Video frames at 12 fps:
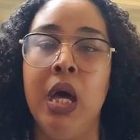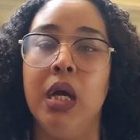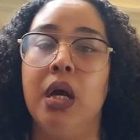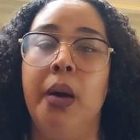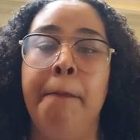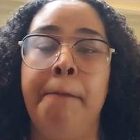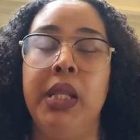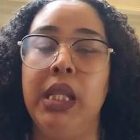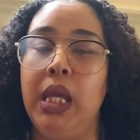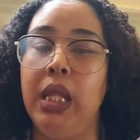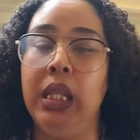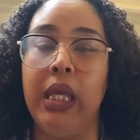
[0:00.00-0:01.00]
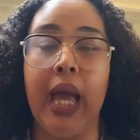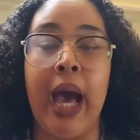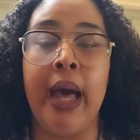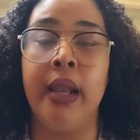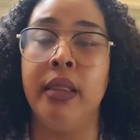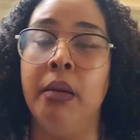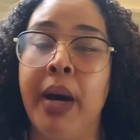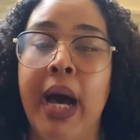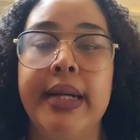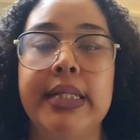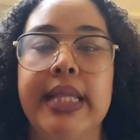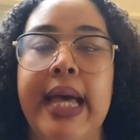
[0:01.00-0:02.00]
completely out of the
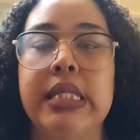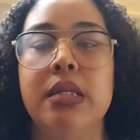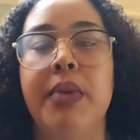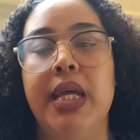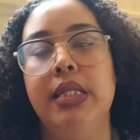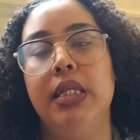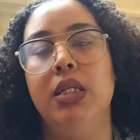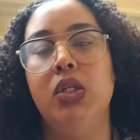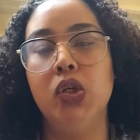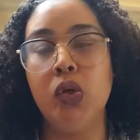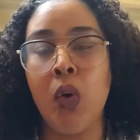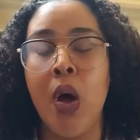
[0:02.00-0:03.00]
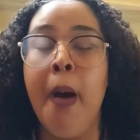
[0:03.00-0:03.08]
box, that's amazing too.